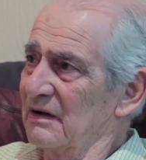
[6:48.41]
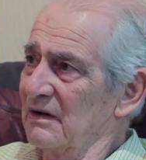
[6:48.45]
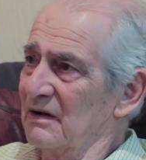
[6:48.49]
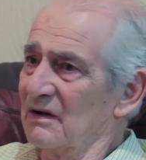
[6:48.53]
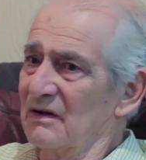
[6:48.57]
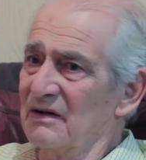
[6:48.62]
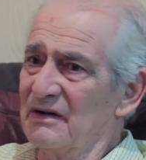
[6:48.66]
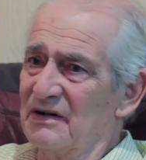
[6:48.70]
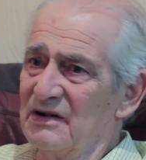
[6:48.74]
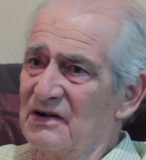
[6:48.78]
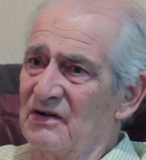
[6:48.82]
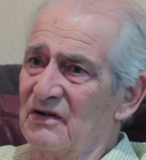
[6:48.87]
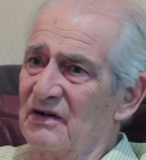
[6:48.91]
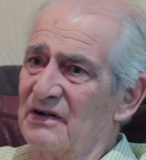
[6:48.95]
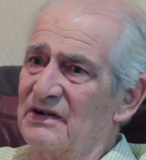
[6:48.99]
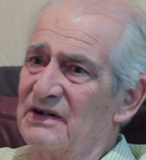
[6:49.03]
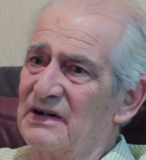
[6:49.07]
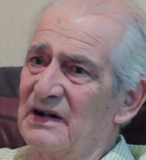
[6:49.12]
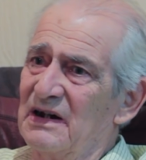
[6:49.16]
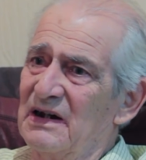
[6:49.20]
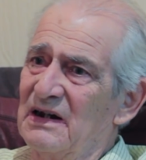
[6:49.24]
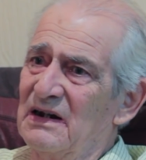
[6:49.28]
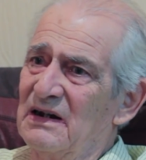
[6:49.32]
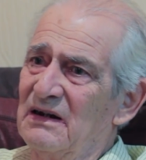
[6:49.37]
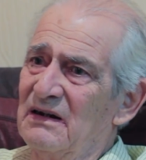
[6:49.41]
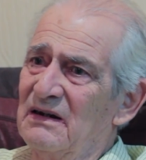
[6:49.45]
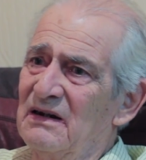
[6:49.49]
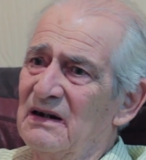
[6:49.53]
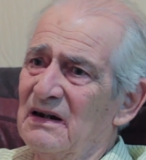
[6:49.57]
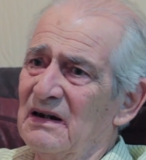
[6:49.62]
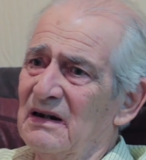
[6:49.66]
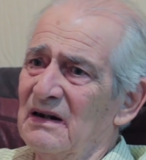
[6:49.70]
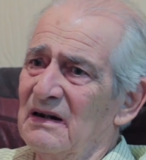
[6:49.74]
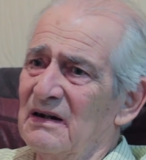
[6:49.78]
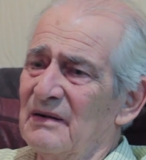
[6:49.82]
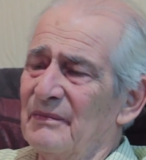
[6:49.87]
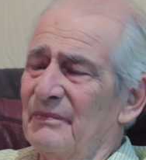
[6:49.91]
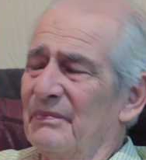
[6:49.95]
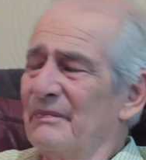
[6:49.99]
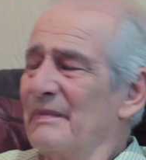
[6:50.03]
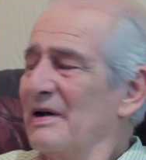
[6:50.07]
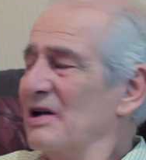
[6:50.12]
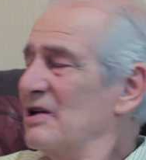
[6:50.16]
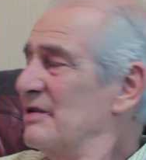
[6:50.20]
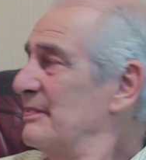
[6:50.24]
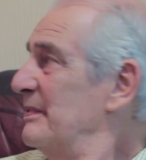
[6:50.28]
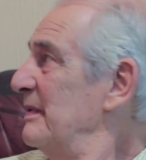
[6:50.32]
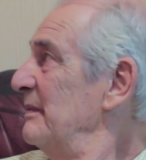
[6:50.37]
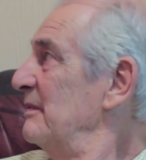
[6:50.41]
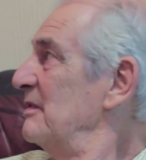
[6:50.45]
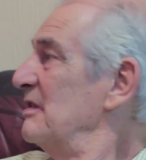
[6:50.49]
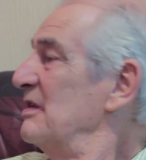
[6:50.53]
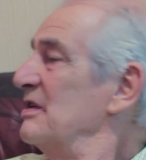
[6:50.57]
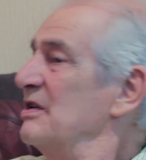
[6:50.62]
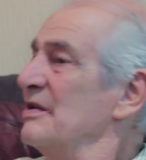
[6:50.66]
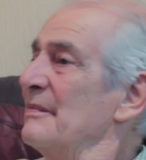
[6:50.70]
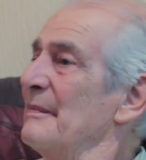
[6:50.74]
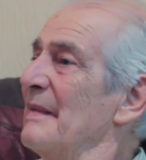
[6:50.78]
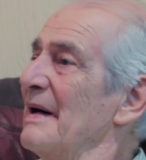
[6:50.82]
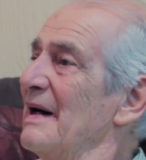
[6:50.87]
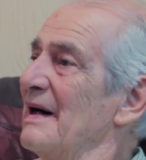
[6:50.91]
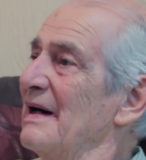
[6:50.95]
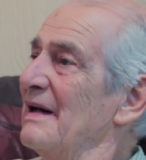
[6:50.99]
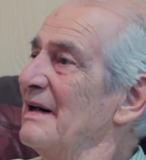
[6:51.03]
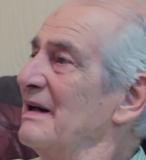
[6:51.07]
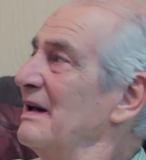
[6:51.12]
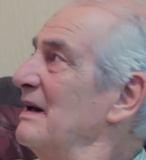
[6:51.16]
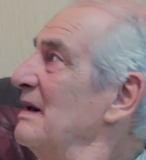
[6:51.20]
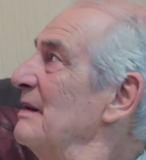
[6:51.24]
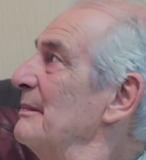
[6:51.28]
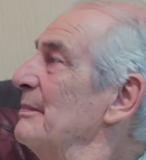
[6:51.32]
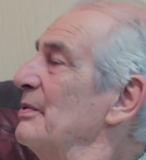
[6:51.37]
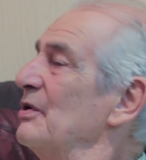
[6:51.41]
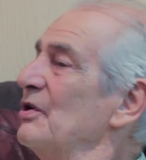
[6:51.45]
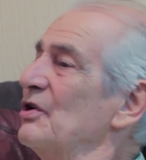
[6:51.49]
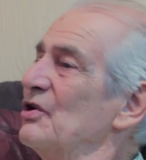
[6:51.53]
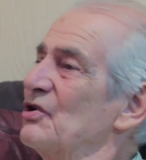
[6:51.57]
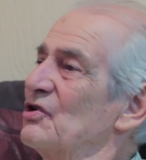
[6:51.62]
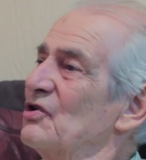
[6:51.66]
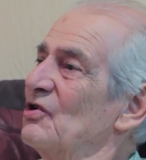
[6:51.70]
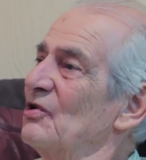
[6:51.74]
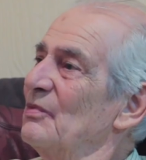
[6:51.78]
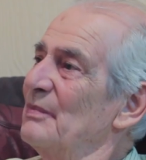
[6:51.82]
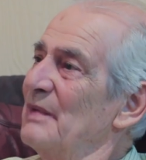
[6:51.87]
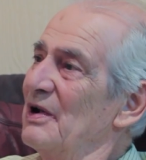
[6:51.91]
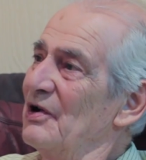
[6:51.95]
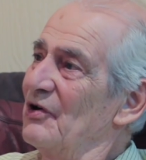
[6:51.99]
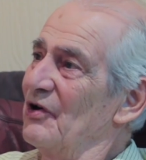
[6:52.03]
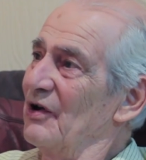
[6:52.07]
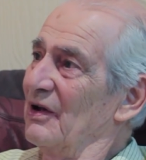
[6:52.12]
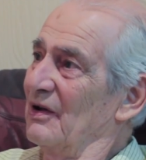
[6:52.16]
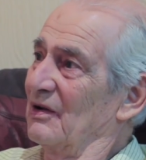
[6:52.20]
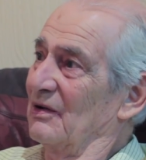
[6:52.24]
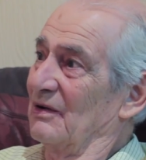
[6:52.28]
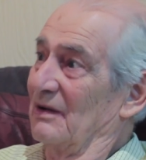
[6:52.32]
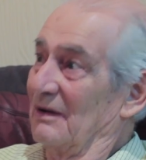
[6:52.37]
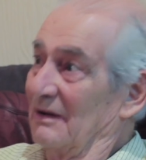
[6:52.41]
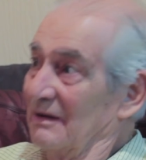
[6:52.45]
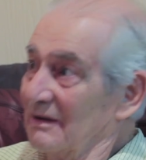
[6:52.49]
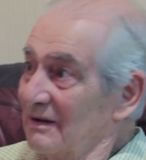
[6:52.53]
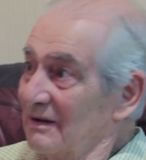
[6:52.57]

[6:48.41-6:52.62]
God's not standing. Most people are demanding a personal miracle.